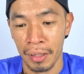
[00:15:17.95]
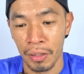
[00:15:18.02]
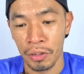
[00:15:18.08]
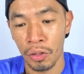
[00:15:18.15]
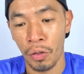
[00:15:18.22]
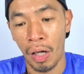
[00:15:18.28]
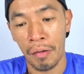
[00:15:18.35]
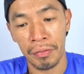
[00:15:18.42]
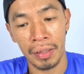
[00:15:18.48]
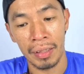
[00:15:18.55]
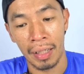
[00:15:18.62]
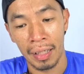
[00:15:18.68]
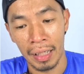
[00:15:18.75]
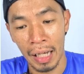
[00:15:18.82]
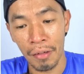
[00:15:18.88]
So after
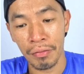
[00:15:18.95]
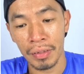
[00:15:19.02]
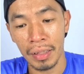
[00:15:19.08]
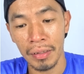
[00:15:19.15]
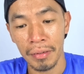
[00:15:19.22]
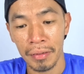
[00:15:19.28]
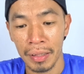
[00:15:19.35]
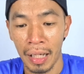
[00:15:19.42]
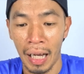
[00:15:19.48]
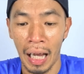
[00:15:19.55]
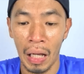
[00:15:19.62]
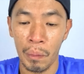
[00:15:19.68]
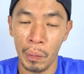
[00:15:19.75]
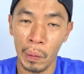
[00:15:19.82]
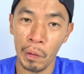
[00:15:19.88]
the left turn,
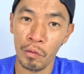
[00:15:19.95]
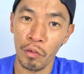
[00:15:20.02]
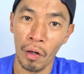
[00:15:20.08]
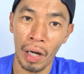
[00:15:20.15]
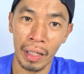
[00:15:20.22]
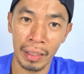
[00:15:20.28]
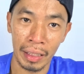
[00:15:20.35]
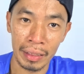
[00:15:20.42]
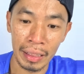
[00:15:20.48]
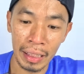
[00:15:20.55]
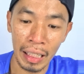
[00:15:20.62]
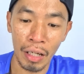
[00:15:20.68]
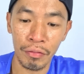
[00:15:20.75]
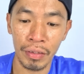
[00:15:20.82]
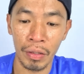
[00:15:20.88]
and we're going for another
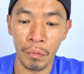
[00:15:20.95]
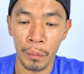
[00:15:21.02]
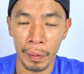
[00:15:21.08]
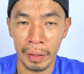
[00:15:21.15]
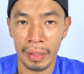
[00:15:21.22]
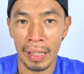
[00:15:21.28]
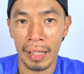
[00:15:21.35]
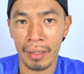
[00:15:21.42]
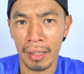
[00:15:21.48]
left turn, we